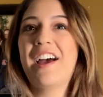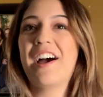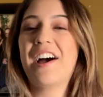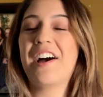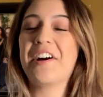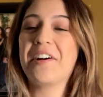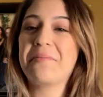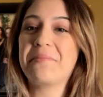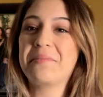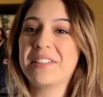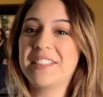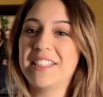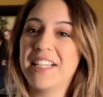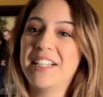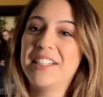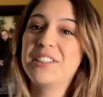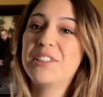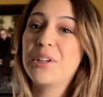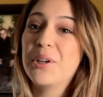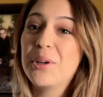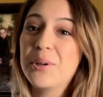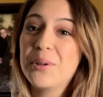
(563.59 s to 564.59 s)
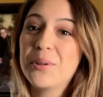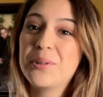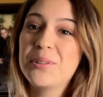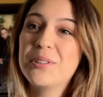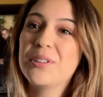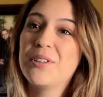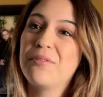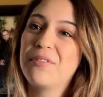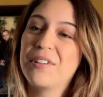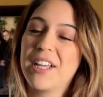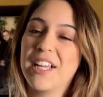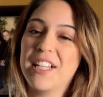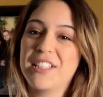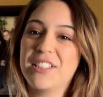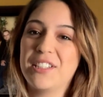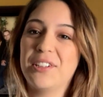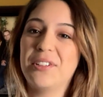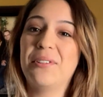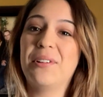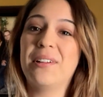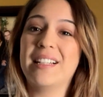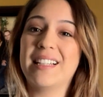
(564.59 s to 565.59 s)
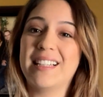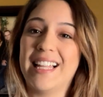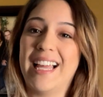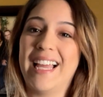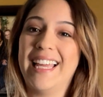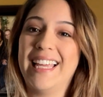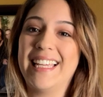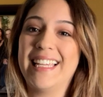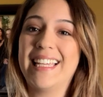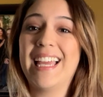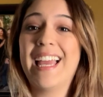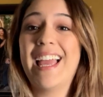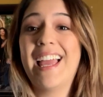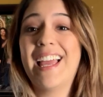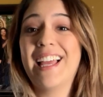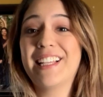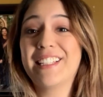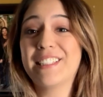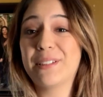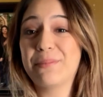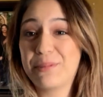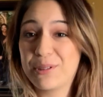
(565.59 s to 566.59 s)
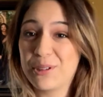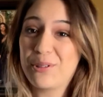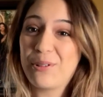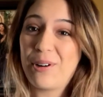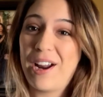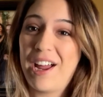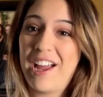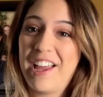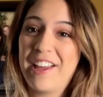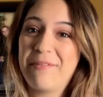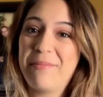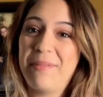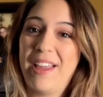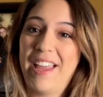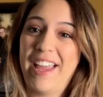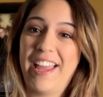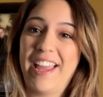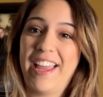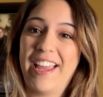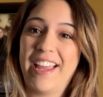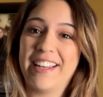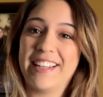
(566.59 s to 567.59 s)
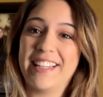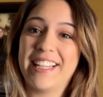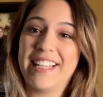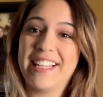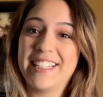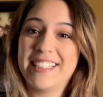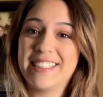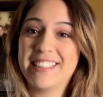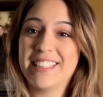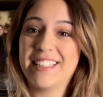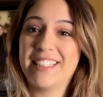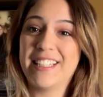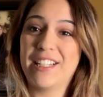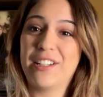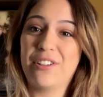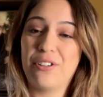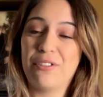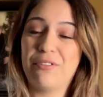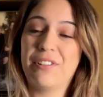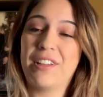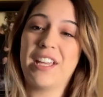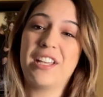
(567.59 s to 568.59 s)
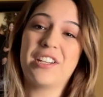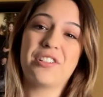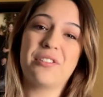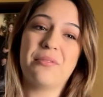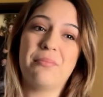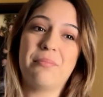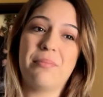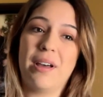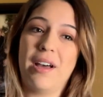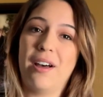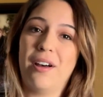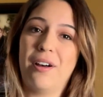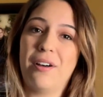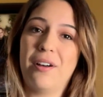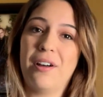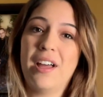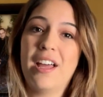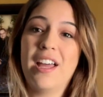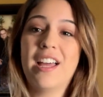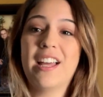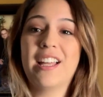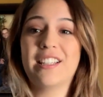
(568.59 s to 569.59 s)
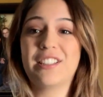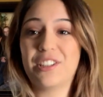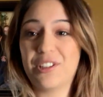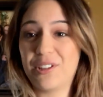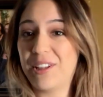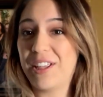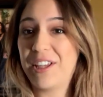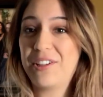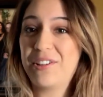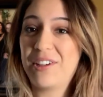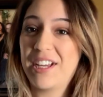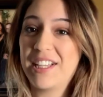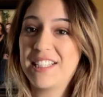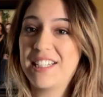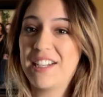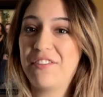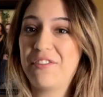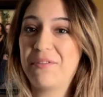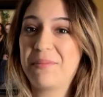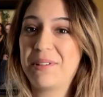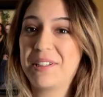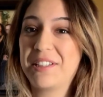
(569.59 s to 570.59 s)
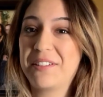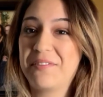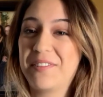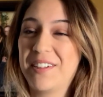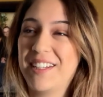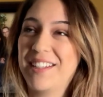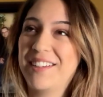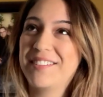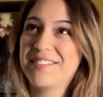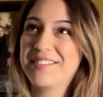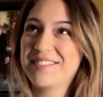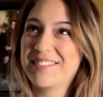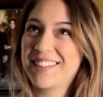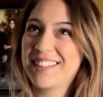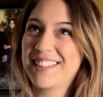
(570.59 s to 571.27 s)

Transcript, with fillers: Um, stay tuned. Don't forget to like, subscribe, and hit the notification bell so that you guys never miss a video.